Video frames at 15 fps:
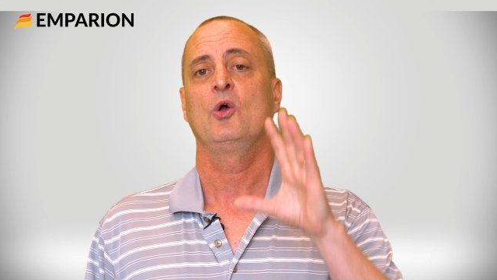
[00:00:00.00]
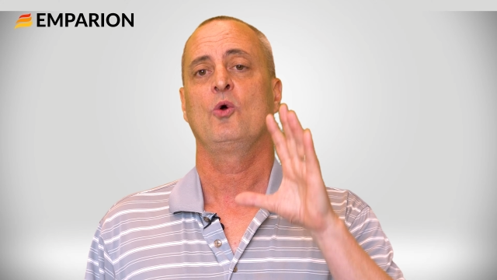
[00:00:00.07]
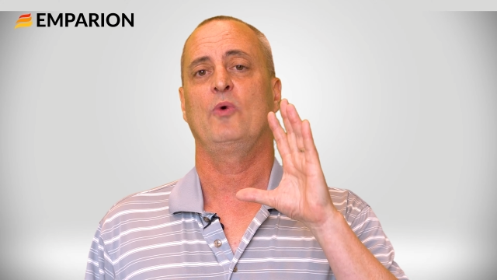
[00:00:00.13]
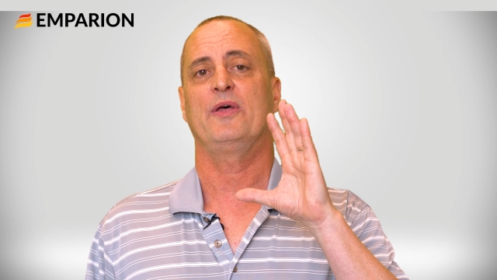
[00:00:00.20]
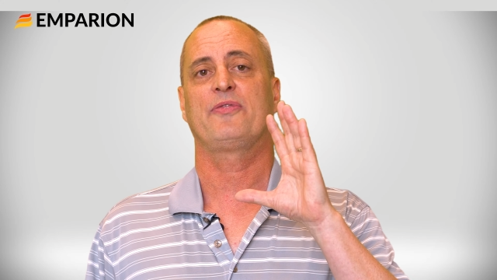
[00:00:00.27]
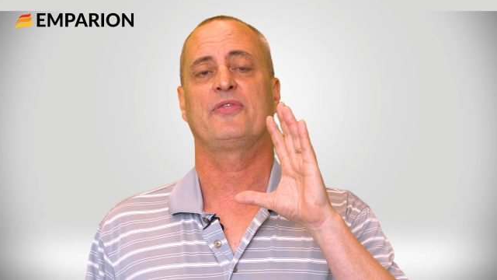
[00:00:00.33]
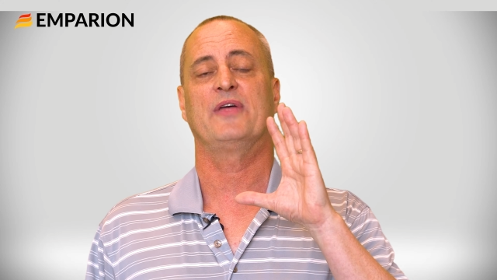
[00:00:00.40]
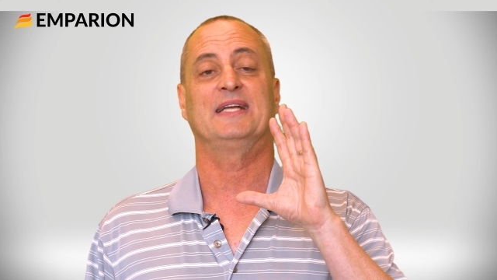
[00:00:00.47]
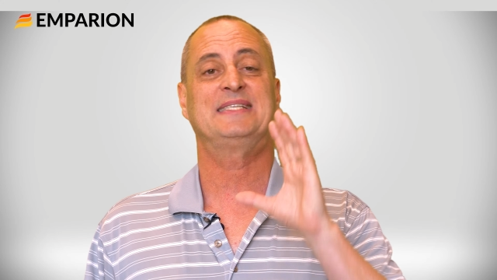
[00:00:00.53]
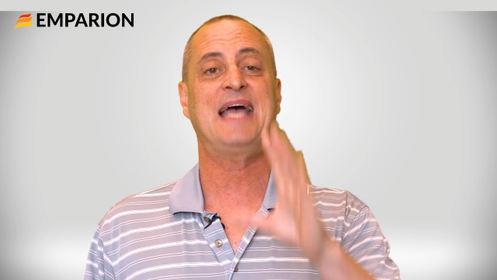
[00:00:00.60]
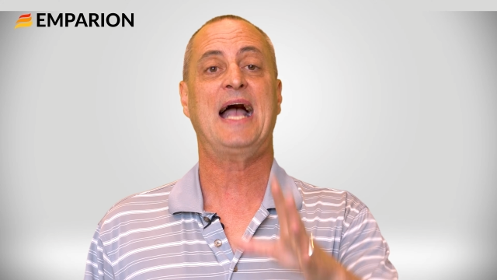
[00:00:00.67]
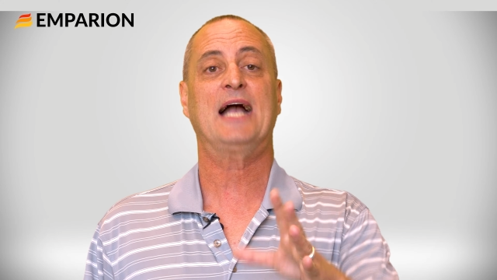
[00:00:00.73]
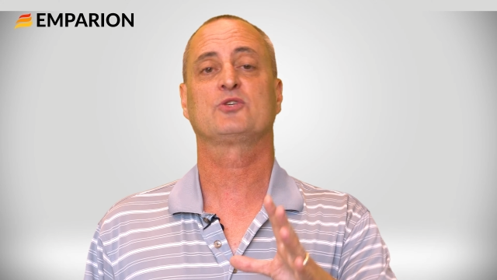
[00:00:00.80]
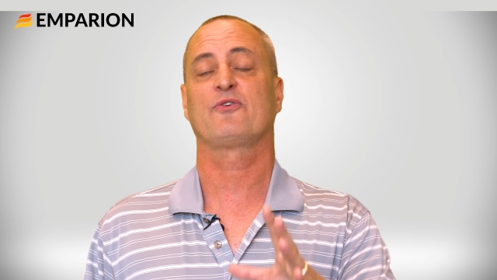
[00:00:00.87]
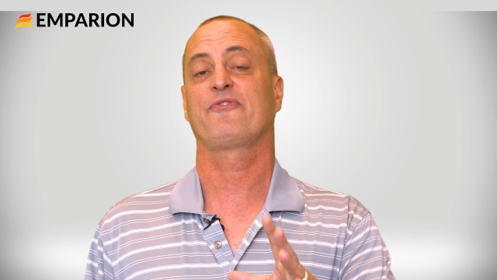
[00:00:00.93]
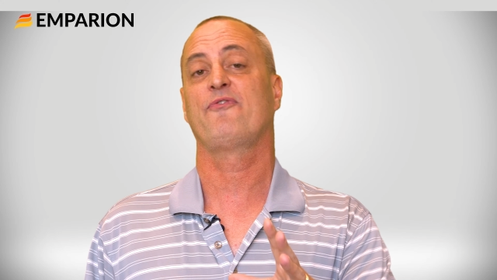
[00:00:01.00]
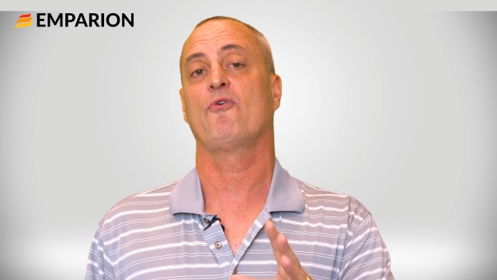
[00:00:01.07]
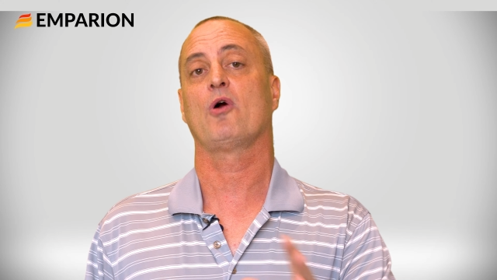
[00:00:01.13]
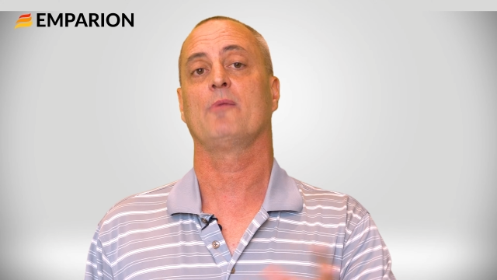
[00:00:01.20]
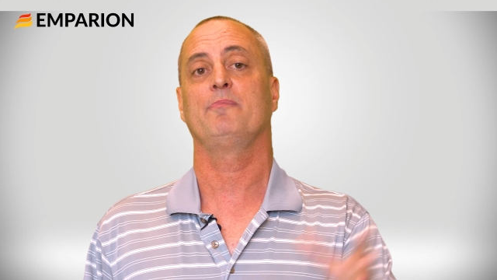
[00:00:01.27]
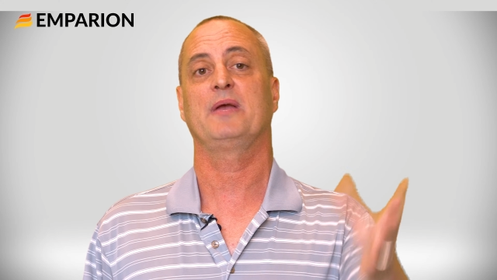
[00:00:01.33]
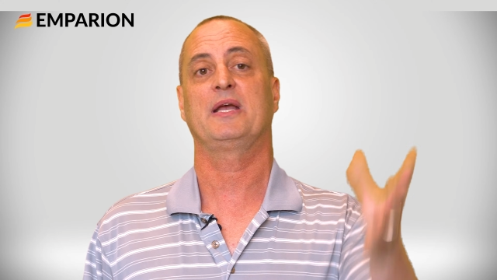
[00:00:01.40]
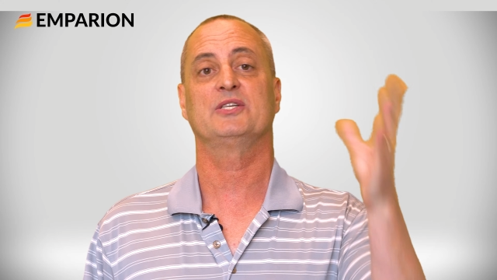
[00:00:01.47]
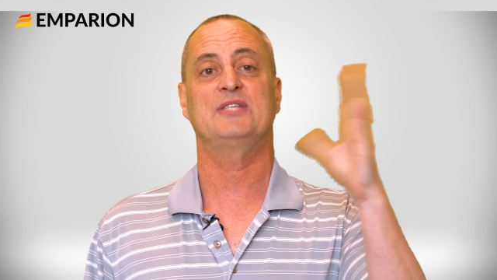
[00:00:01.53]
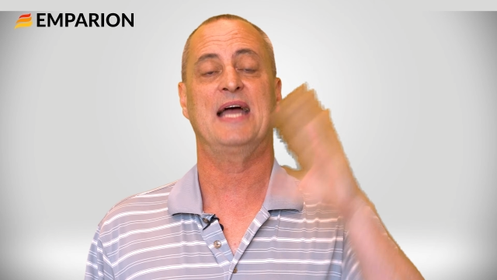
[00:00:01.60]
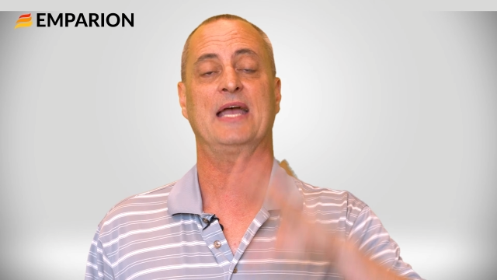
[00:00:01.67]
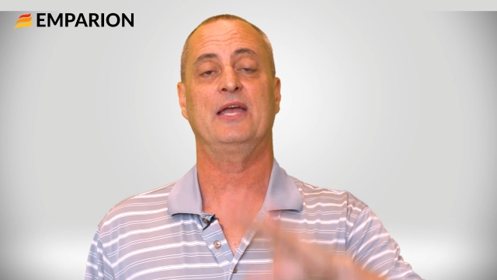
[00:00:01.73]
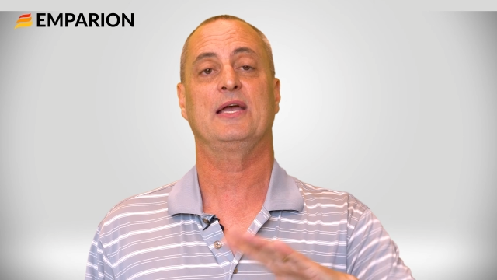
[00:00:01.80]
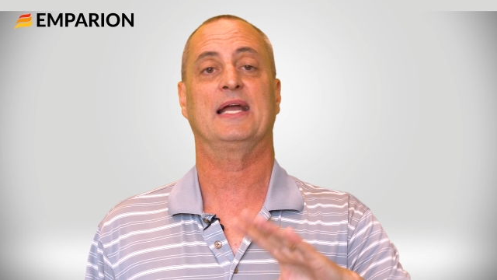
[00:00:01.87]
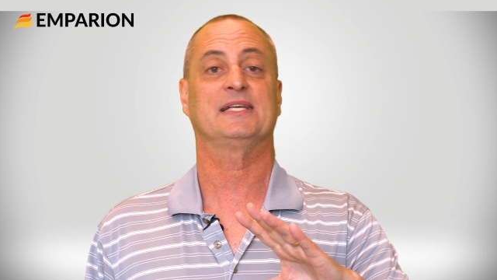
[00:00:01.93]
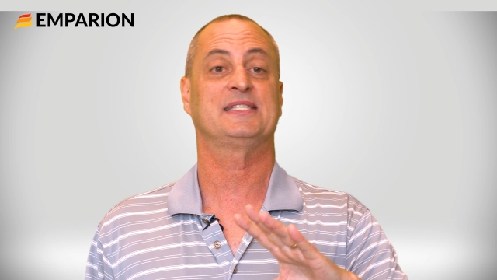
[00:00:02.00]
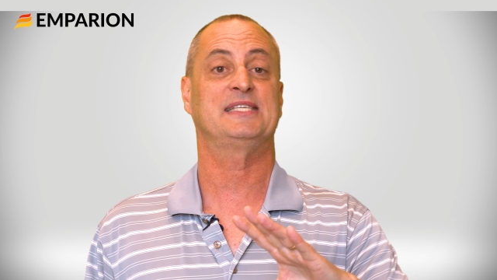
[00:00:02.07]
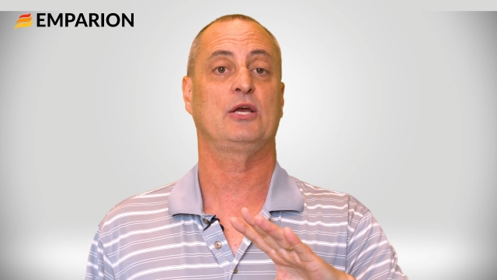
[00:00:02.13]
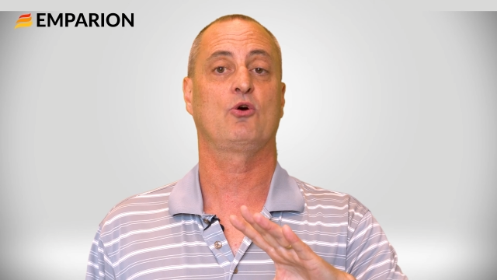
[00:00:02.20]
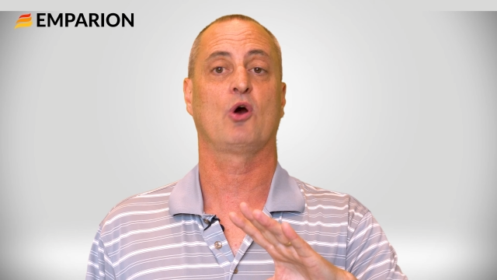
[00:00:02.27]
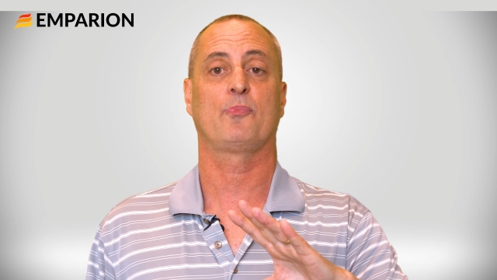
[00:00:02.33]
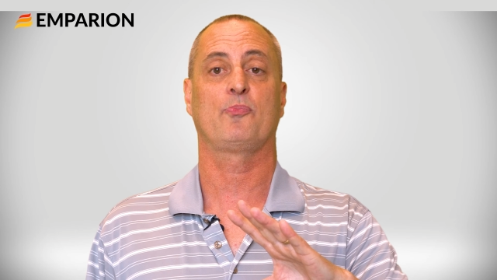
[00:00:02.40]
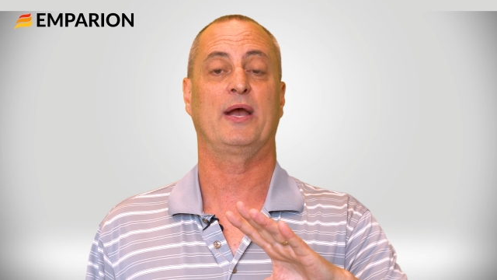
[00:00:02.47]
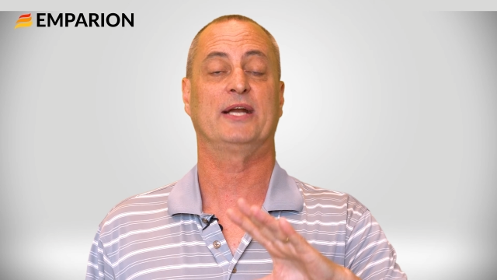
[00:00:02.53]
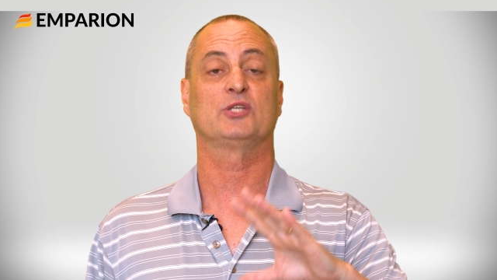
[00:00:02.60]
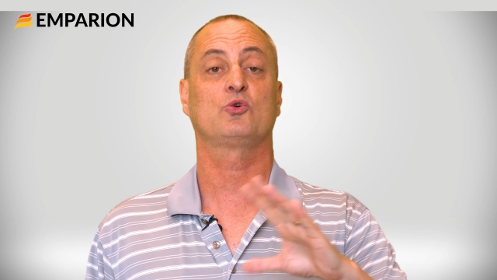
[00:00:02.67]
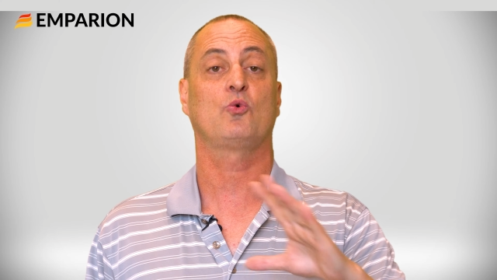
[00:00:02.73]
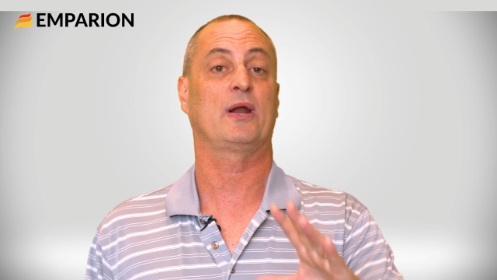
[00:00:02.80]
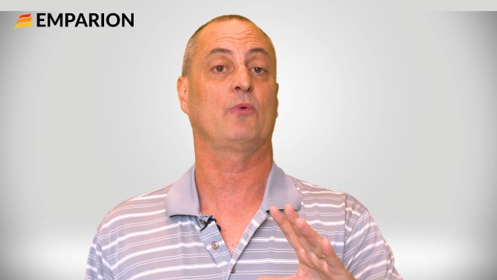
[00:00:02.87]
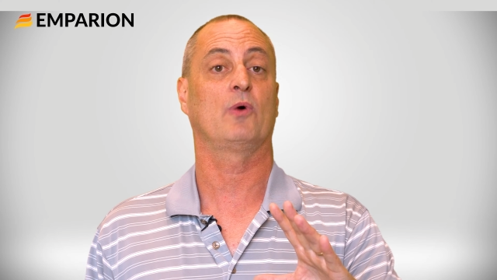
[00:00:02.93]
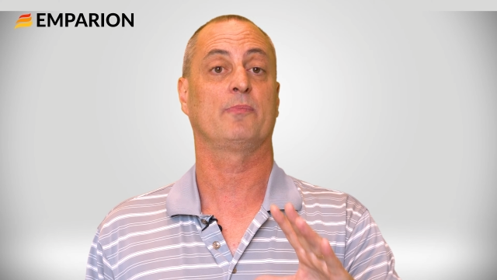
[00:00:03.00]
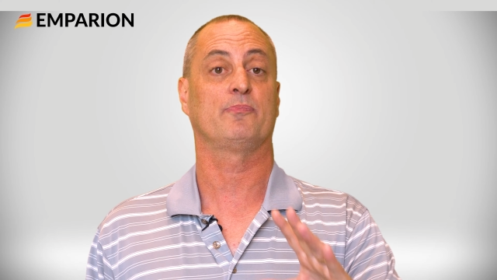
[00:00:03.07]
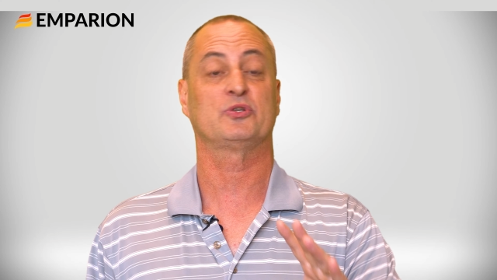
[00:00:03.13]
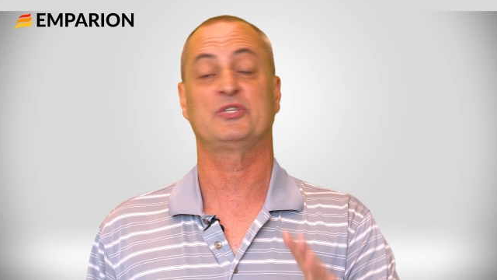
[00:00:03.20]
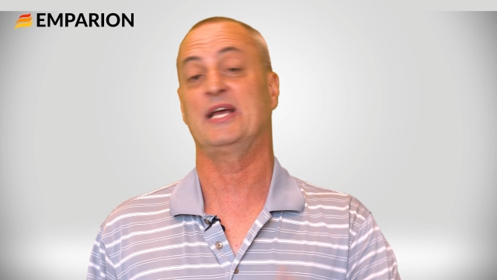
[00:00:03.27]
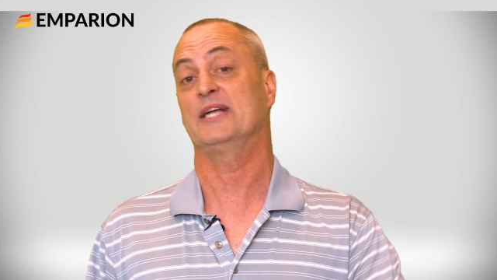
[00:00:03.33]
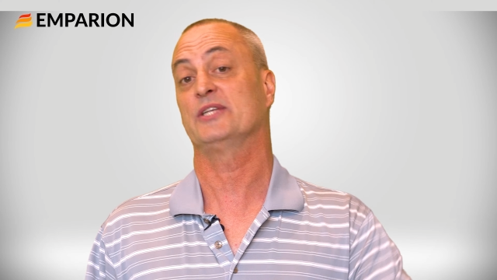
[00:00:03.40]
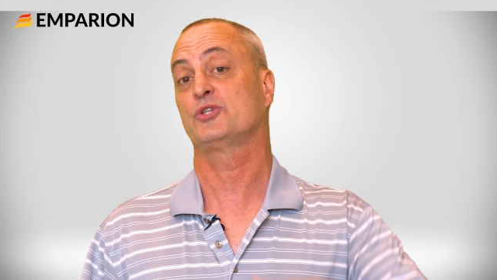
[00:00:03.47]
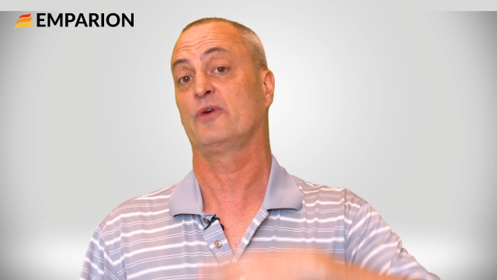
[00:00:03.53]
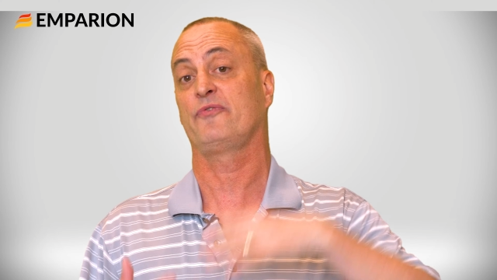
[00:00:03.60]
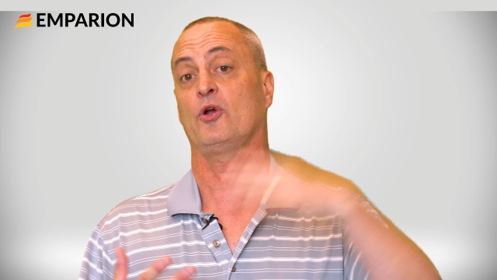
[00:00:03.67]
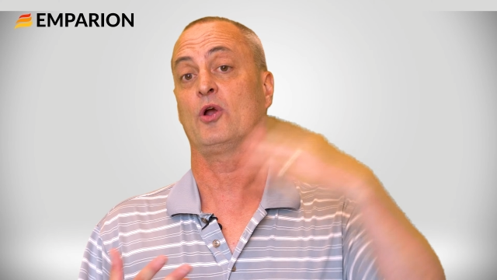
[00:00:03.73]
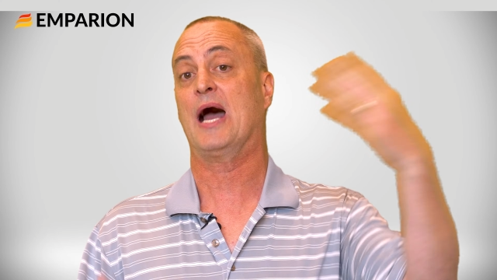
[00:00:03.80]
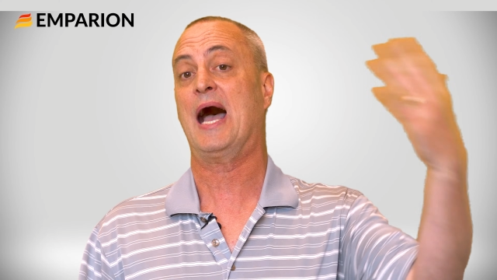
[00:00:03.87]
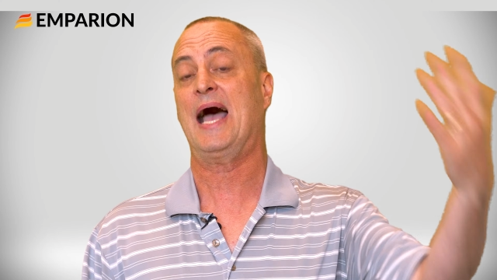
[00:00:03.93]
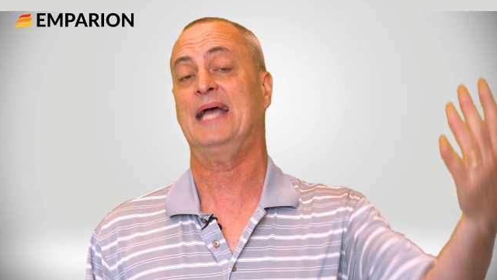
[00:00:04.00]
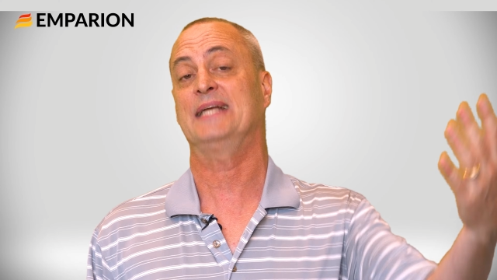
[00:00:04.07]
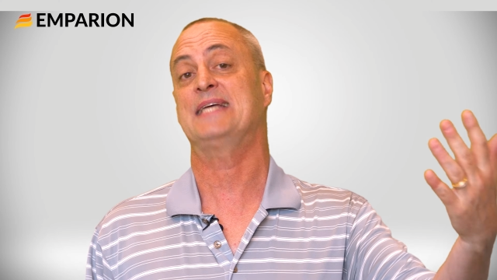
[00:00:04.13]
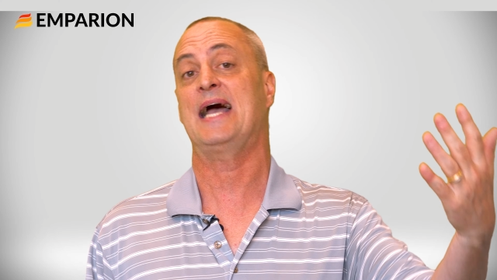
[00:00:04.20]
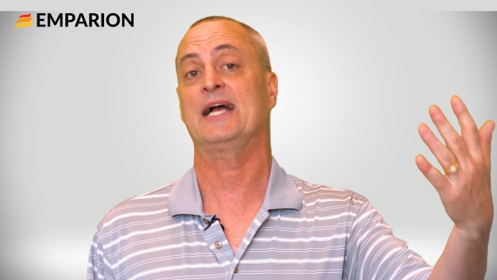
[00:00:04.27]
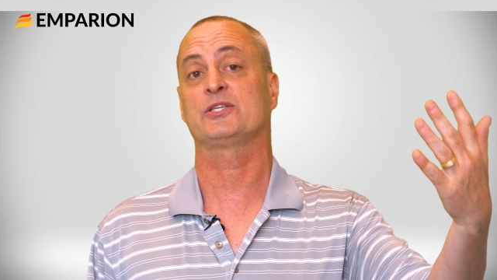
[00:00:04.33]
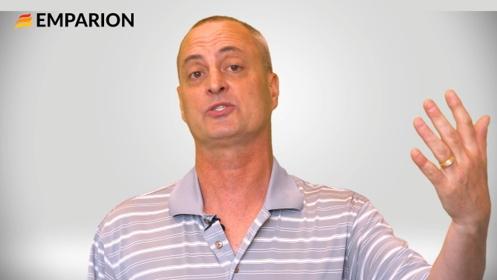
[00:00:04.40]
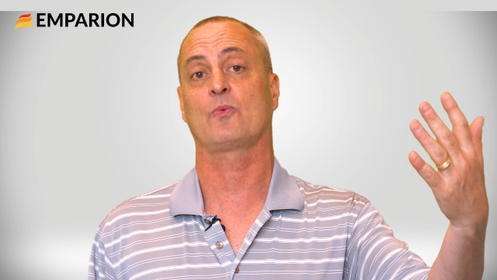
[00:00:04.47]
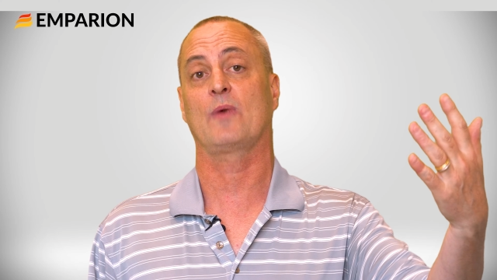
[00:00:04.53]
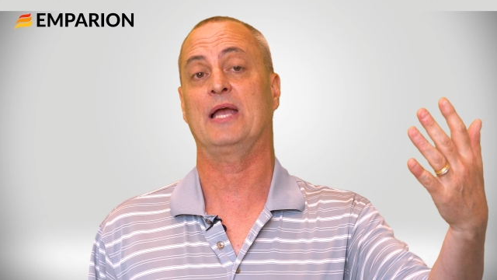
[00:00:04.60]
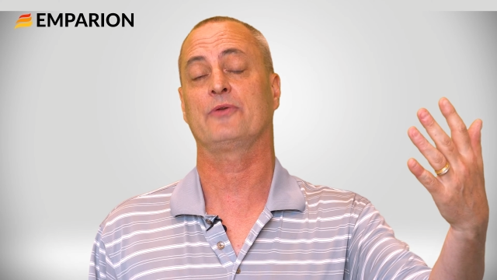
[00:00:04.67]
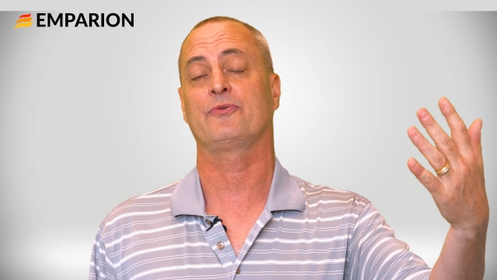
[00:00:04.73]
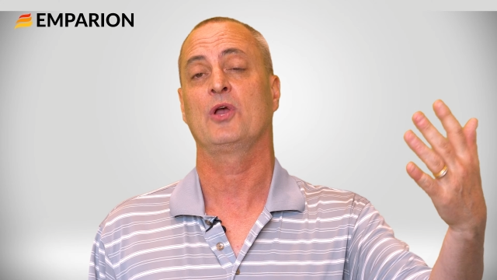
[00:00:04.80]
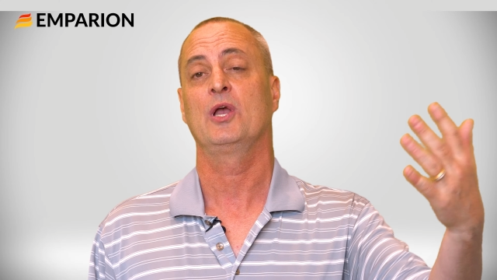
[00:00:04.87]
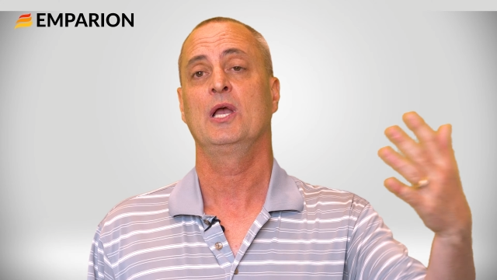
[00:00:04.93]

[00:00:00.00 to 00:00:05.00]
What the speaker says: with tax reform because now you got a C-Corp rate of 21%. So if you're in a high tax rate,